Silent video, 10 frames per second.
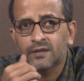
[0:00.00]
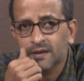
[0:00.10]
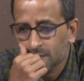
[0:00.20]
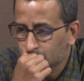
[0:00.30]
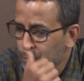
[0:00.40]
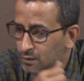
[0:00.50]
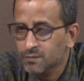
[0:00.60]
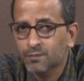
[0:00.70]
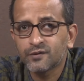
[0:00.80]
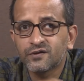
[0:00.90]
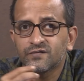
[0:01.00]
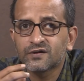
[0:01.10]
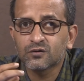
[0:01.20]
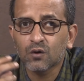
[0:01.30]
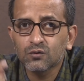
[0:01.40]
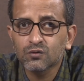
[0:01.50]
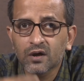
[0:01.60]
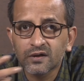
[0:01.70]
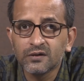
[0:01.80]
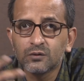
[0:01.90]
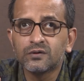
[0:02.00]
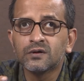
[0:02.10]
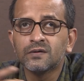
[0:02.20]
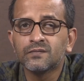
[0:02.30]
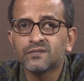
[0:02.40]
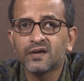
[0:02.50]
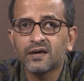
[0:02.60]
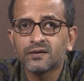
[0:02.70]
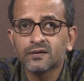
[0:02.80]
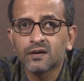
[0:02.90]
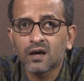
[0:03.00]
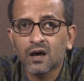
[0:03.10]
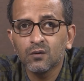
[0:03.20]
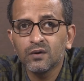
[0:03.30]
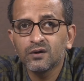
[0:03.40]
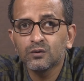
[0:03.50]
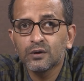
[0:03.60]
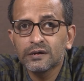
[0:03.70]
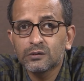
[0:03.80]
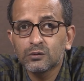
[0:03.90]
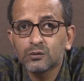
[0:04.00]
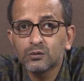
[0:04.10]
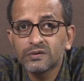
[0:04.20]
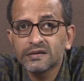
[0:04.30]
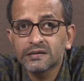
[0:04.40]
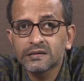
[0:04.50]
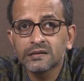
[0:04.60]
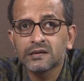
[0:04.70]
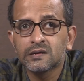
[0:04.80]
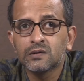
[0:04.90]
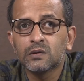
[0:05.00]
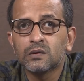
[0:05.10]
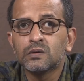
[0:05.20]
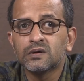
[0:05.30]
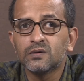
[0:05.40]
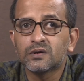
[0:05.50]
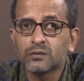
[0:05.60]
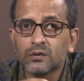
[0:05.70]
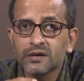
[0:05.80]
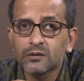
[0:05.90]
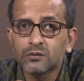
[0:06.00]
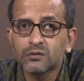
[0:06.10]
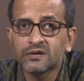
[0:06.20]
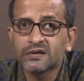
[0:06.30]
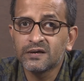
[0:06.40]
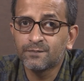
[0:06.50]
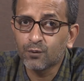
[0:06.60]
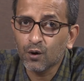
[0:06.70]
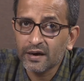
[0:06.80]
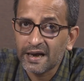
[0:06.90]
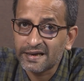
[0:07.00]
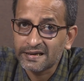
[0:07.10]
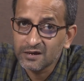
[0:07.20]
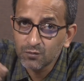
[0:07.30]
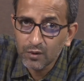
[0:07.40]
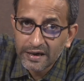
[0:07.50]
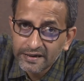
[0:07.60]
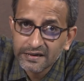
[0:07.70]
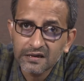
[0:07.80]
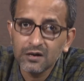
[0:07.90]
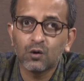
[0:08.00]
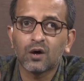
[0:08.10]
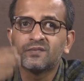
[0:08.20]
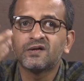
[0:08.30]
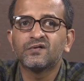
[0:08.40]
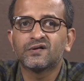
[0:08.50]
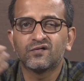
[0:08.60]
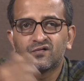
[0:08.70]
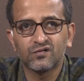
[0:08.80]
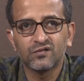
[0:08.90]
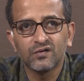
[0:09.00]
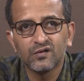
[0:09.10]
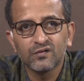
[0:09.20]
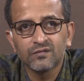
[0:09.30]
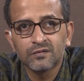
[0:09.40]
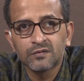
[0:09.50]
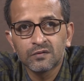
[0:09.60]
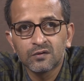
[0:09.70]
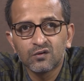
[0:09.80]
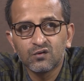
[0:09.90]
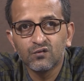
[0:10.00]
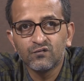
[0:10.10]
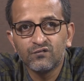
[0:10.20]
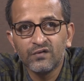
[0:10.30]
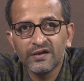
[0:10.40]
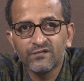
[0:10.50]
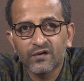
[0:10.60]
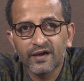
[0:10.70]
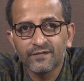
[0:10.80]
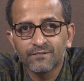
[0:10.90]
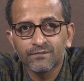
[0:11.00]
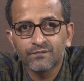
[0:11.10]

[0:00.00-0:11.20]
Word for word: then positivists also argued that how are you going to do this? No, you are going to keep on accumulating your observations to verify